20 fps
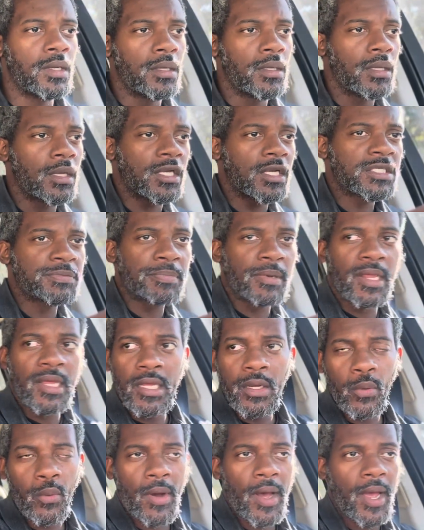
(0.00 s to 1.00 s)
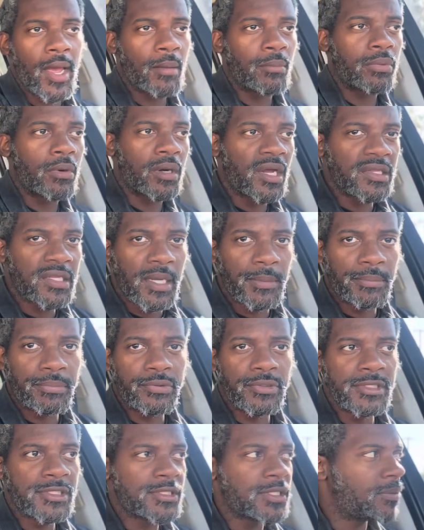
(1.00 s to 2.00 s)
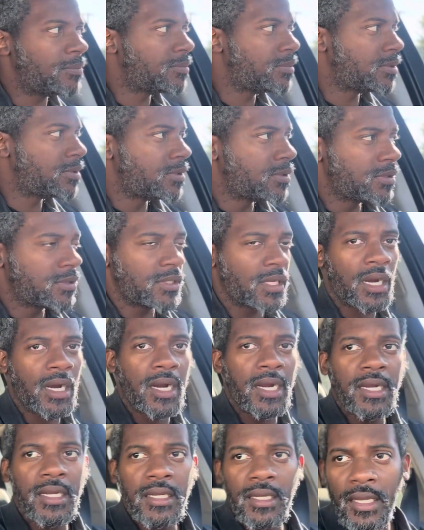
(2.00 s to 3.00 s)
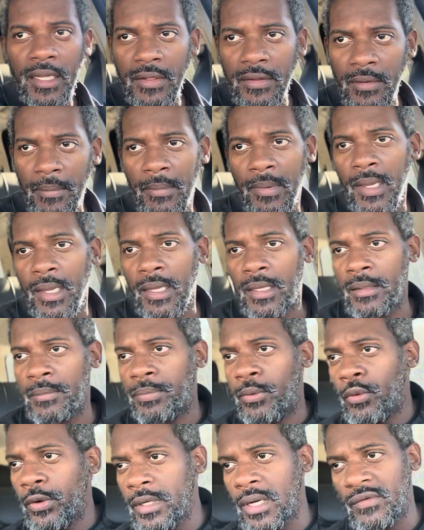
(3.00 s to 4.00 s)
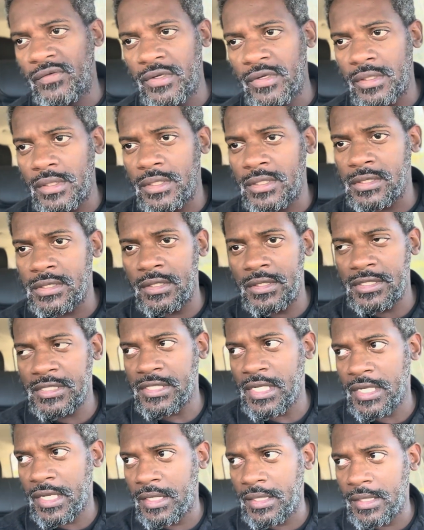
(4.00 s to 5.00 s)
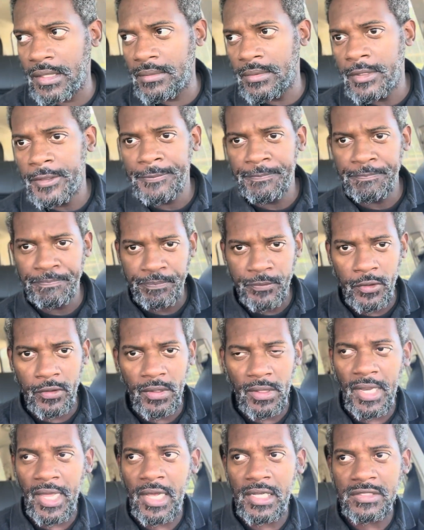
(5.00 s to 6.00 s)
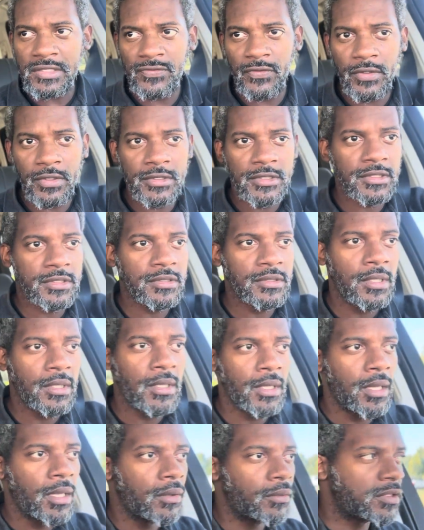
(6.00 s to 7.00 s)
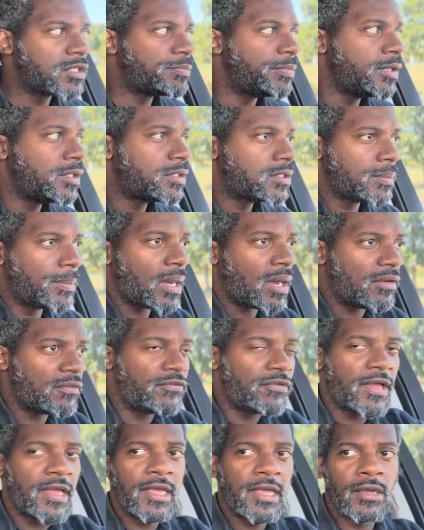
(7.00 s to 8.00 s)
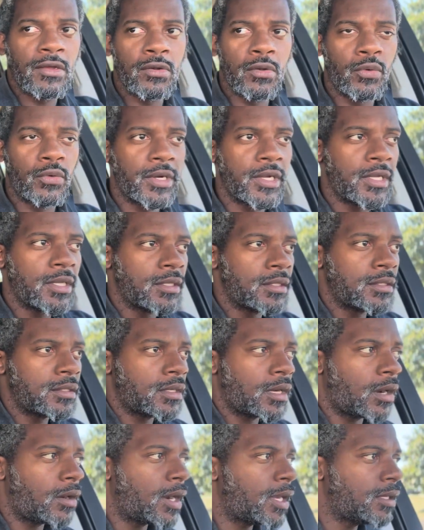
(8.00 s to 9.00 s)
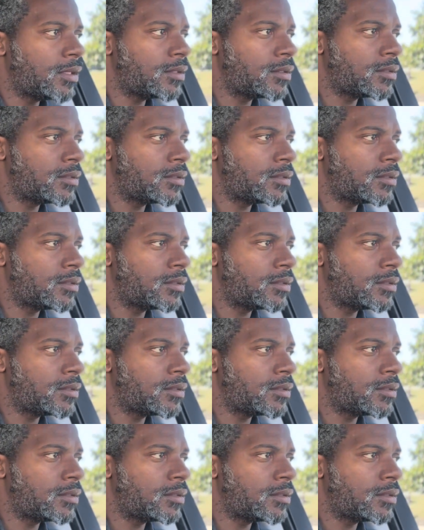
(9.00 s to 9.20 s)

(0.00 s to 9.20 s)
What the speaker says: explain why I brought out that precept. All right, and the main point of it is in the second of the last verse, which speaks about vainglory. All right,